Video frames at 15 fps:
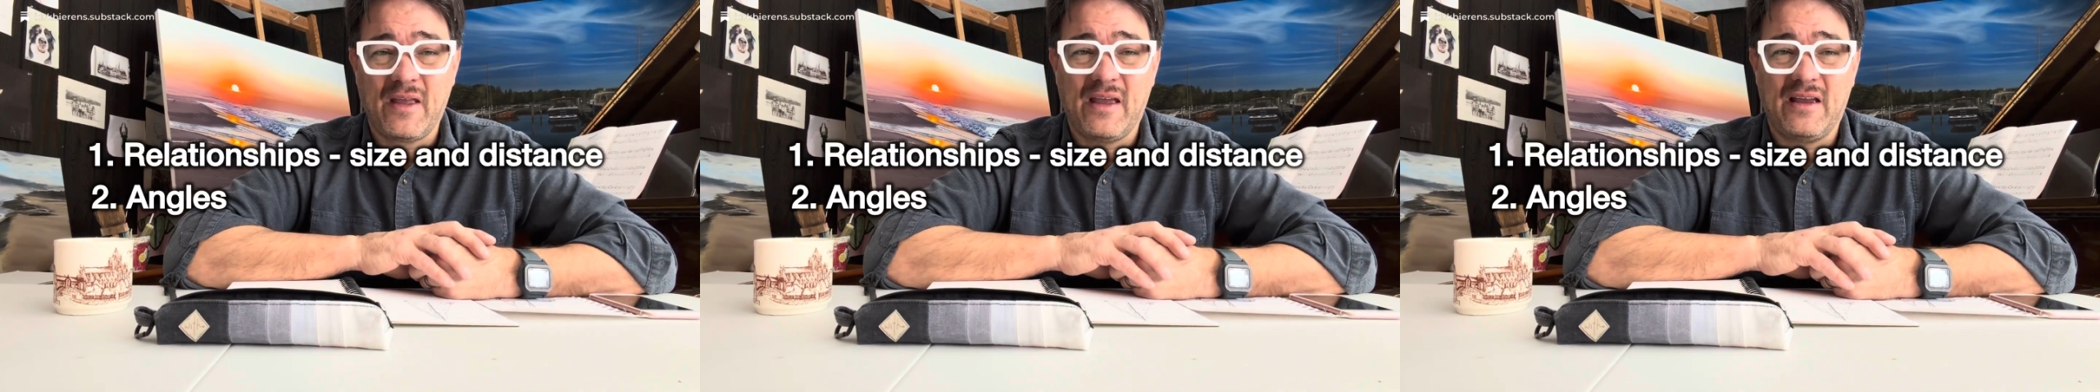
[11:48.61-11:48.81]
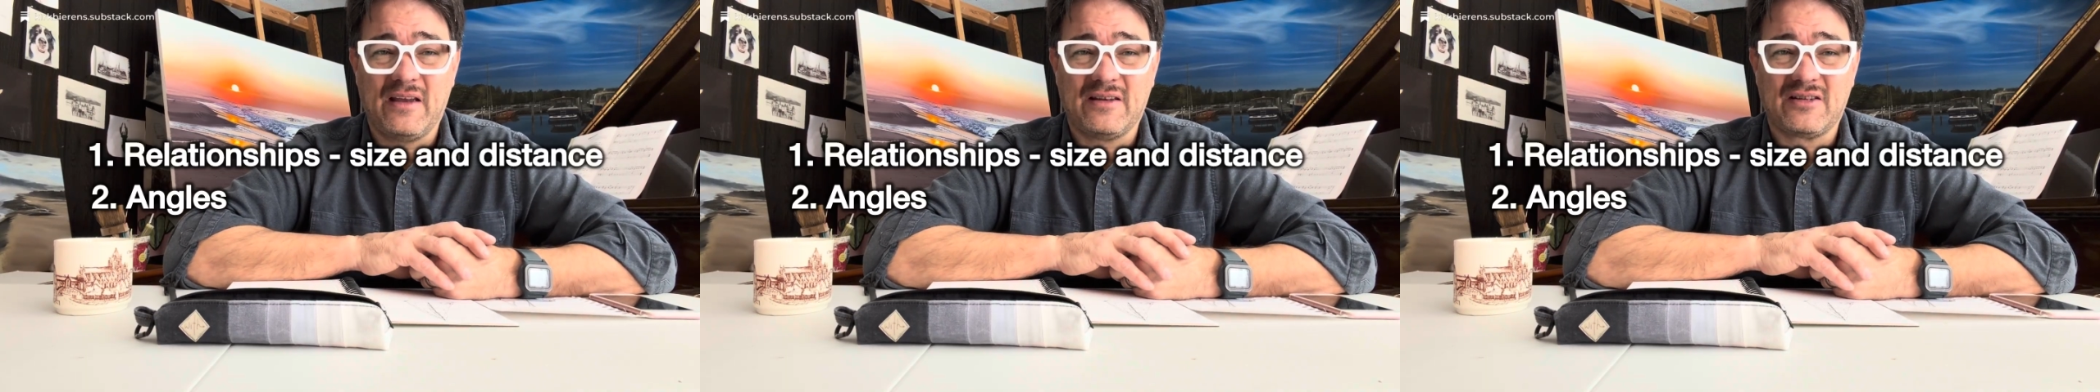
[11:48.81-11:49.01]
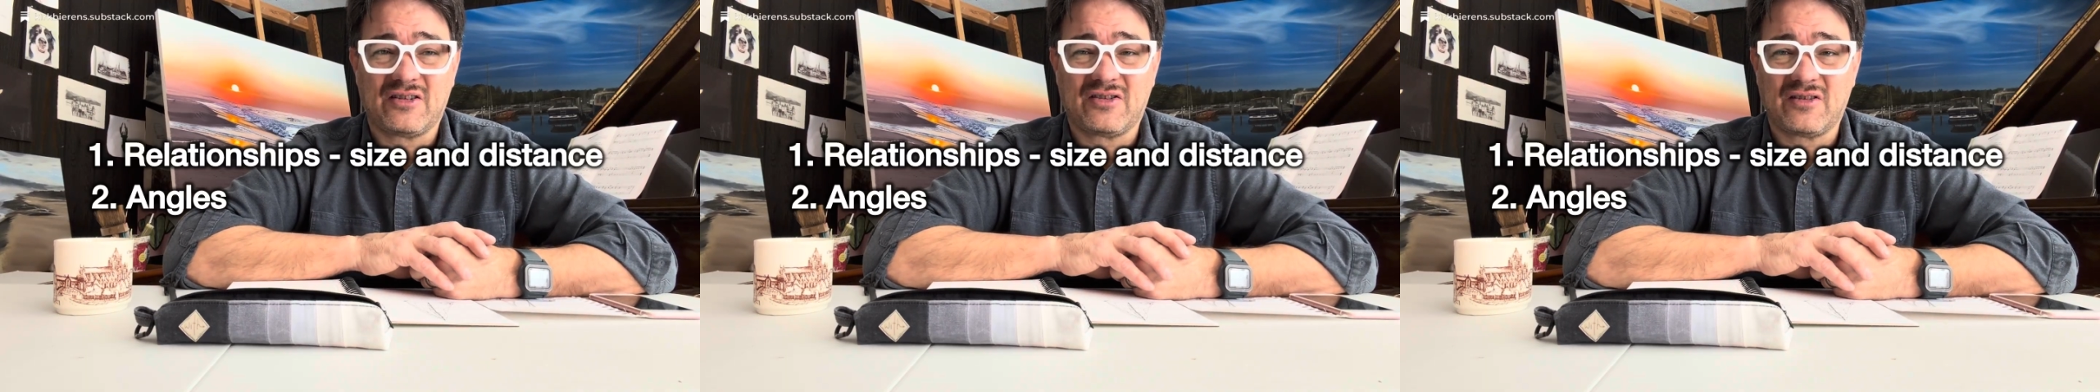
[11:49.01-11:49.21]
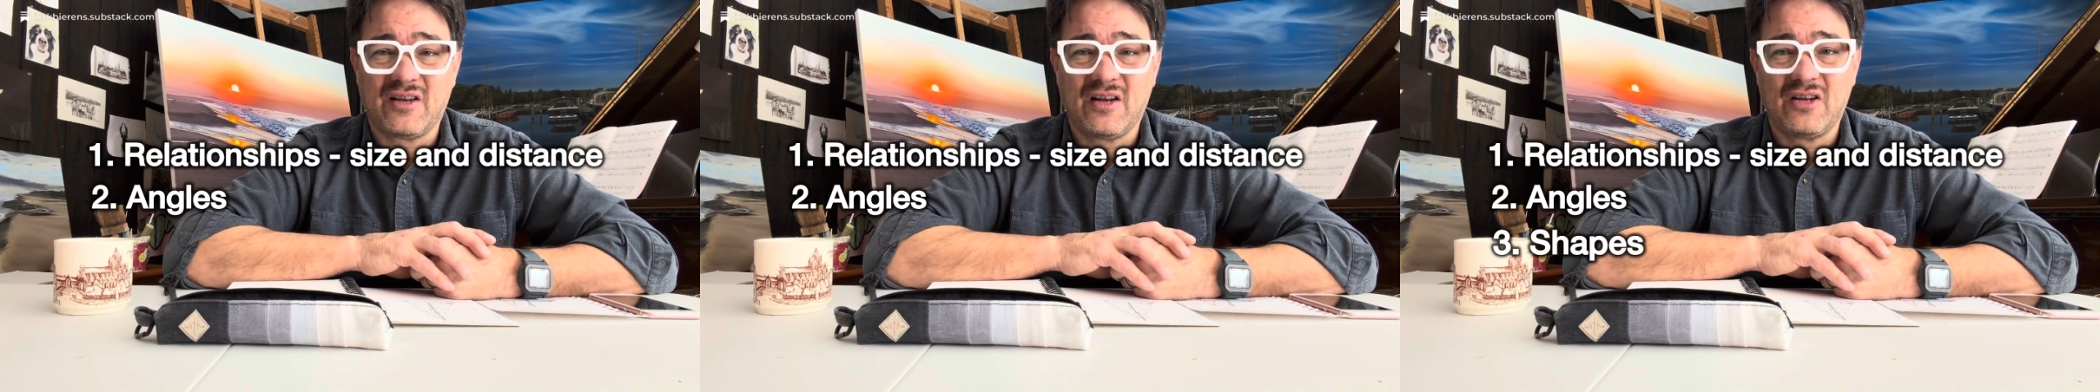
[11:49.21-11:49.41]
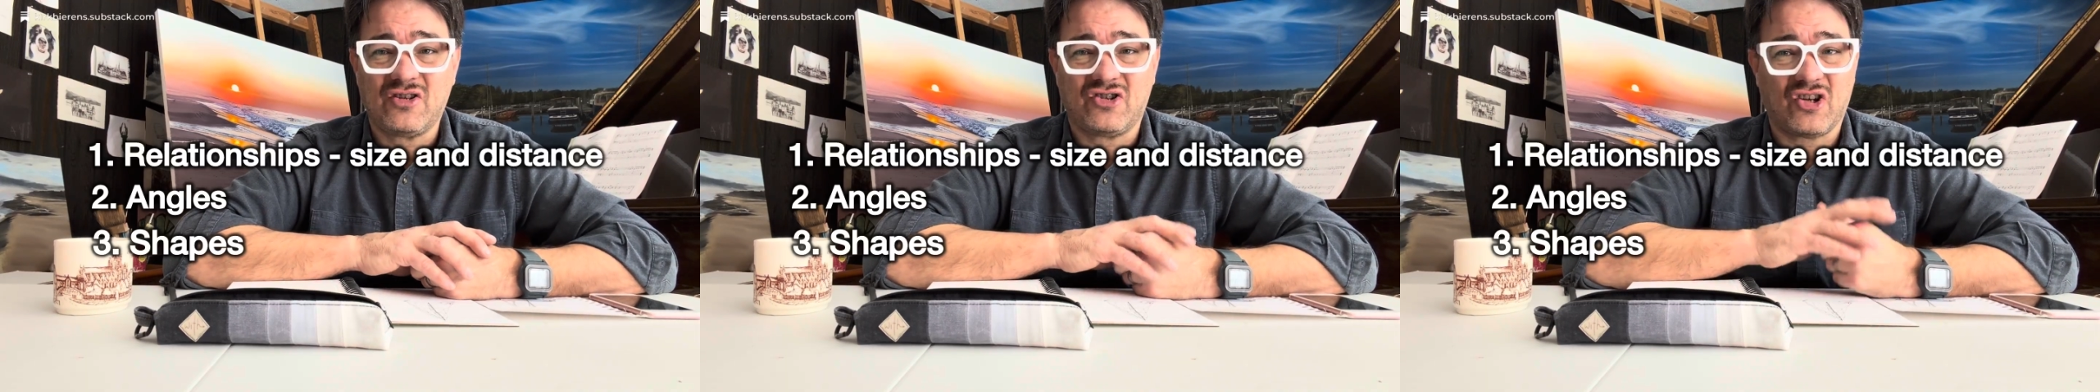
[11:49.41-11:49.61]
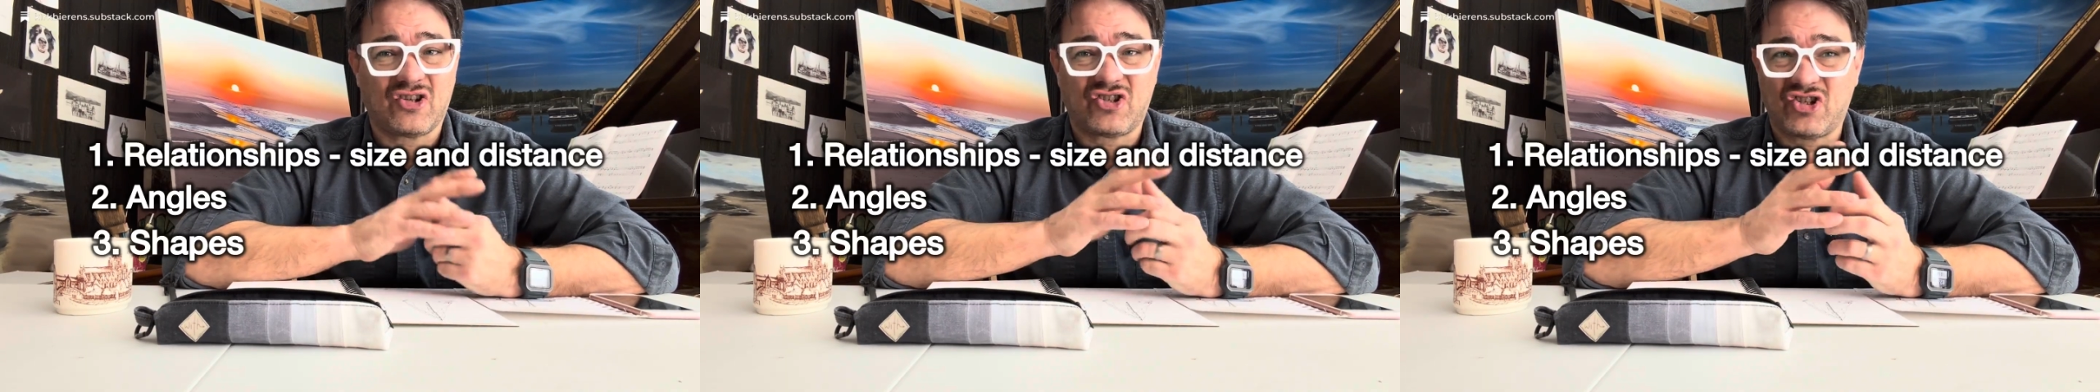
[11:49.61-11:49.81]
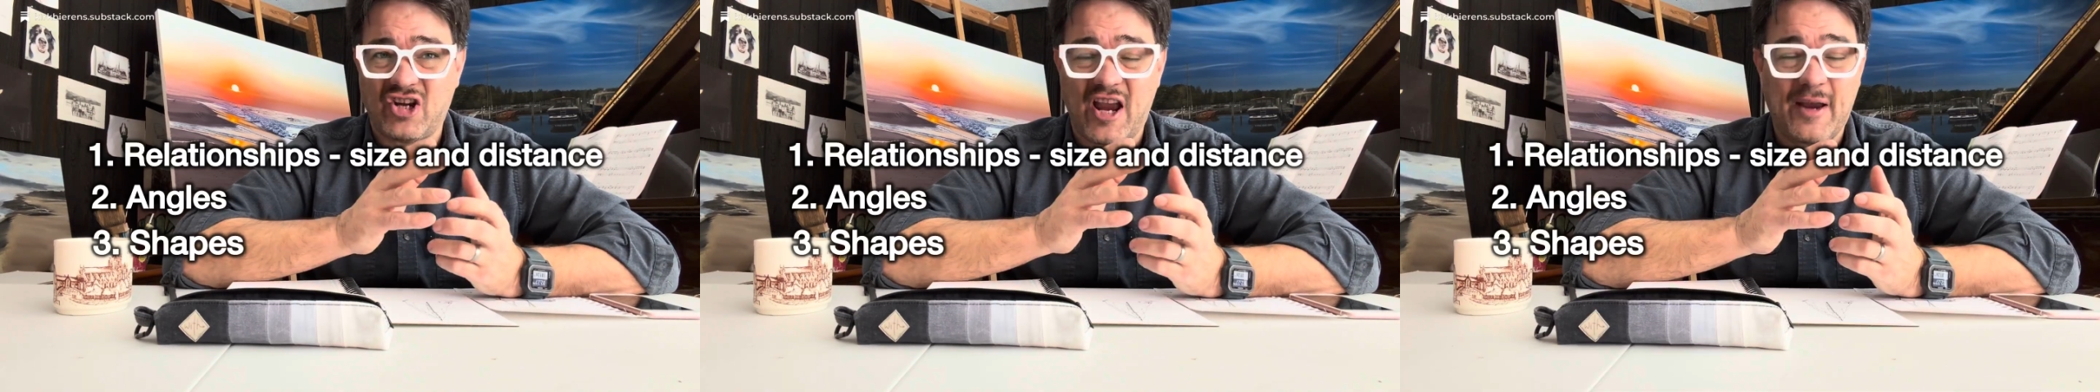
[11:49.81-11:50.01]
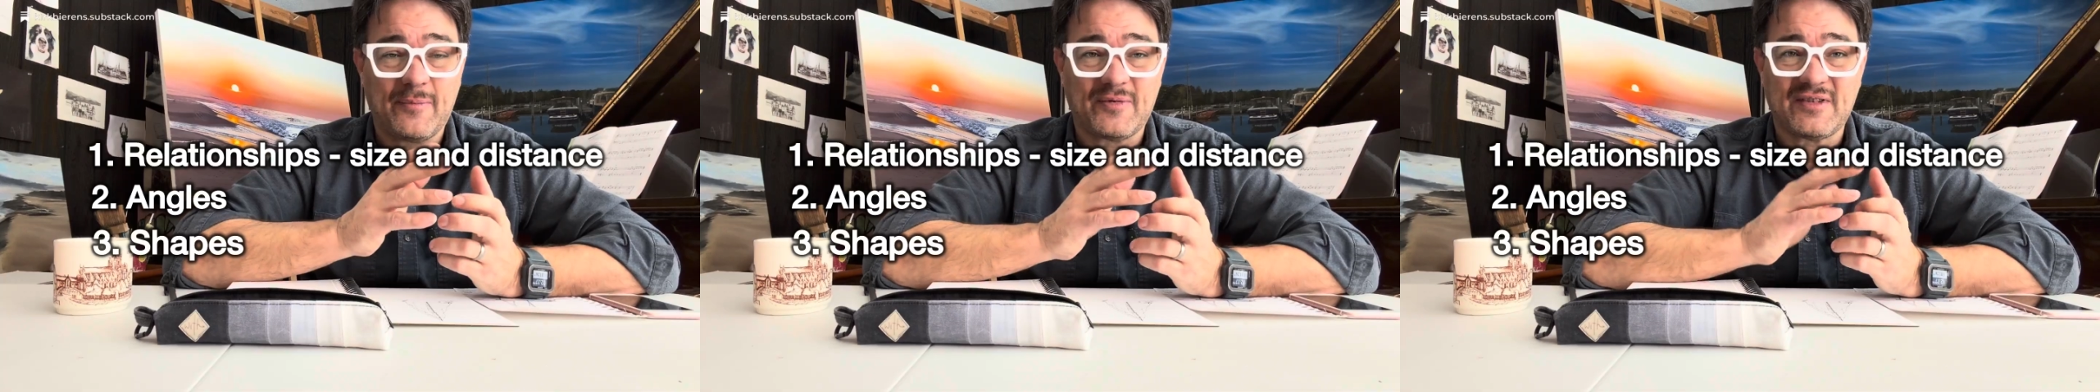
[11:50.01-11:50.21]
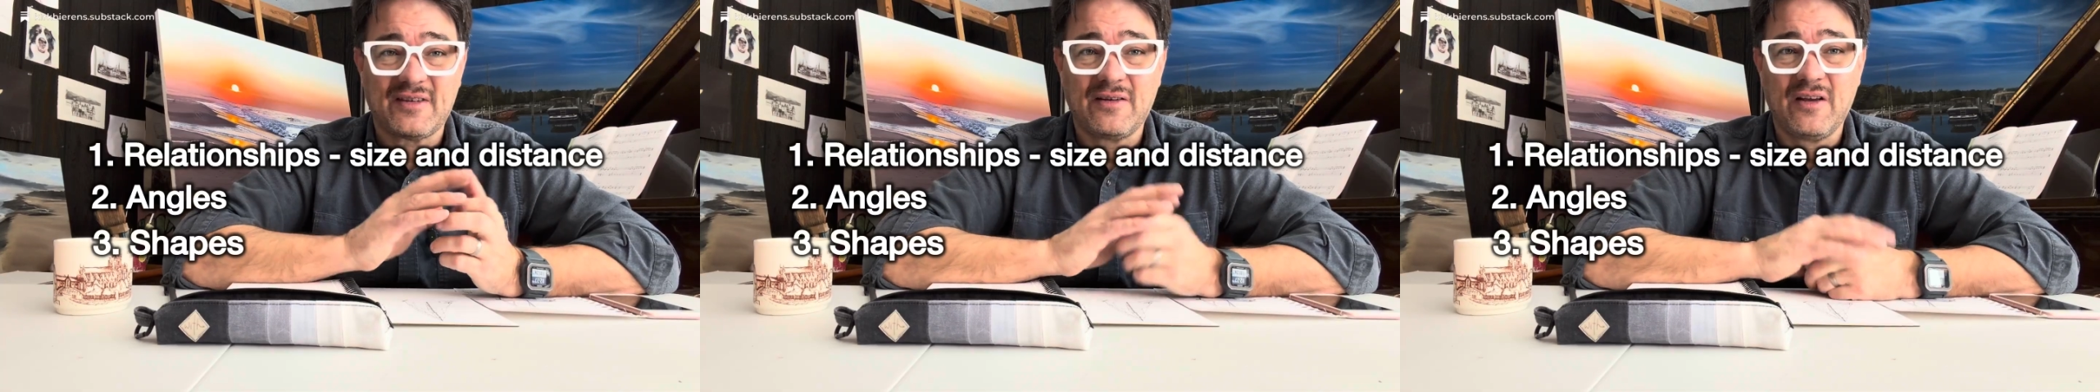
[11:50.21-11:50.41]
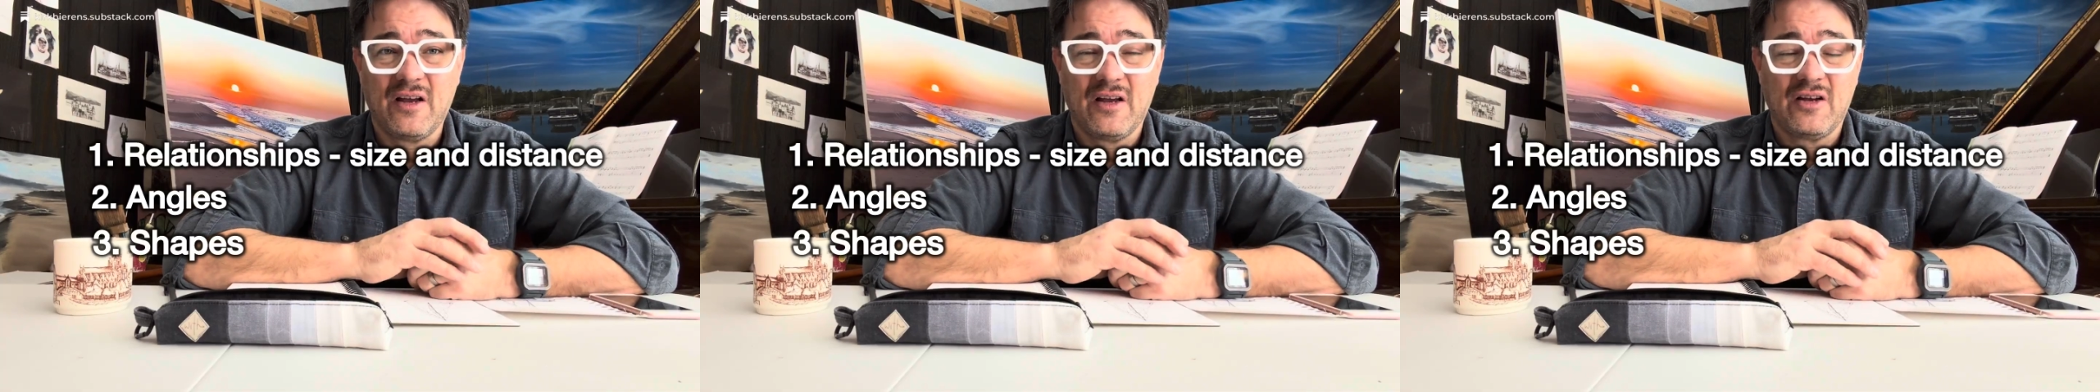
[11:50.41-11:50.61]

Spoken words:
is just shapes.